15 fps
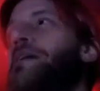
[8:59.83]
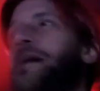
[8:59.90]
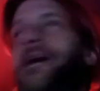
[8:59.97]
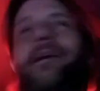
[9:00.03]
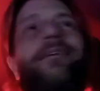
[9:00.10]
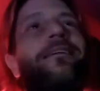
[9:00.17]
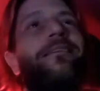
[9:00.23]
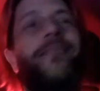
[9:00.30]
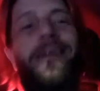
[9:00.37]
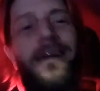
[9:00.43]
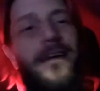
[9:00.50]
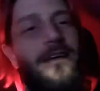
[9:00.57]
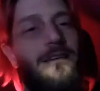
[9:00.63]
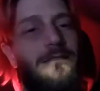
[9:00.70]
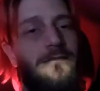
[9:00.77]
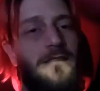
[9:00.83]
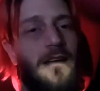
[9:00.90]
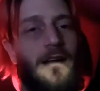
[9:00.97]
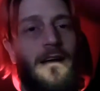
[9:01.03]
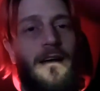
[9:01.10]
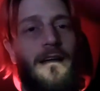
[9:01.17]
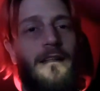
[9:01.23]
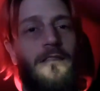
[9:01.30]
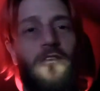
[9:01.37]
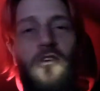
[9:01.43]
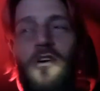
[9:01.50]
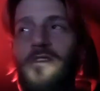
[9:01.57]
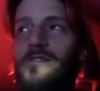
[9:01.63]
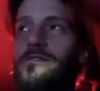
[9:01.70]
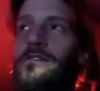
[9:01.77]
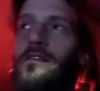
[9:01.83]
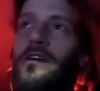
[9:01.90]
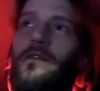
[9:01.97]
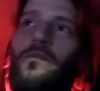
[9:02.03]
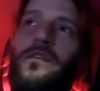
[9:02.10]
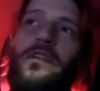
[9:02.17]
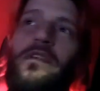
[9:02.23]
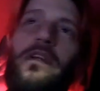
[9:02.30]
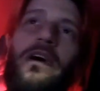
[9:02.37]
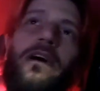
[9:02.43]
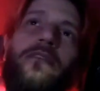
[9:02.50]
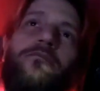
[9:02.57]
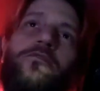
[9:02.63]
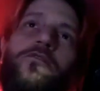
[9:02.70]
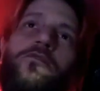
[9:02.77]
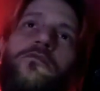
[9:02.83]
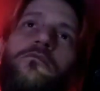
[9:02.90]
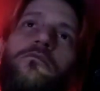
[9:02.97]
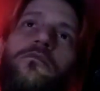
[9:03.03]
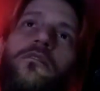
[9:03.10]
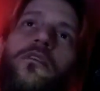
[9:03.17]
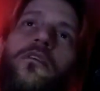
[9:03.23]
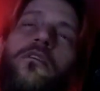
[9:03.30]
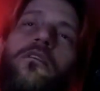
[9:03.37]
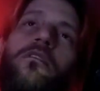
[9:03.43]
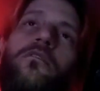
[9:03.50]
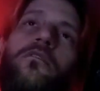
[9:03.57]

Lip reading: Any keys that I have lost that I wouldn't have to